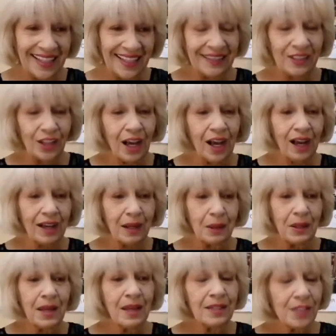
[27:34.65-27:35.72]
and talk
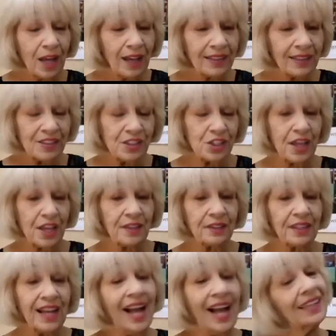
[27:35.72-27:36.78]
to each other
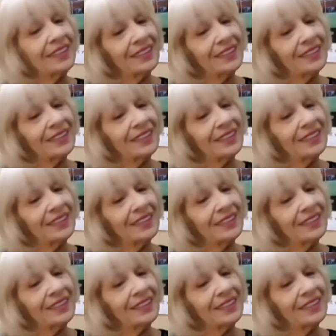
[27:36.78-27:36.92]
at,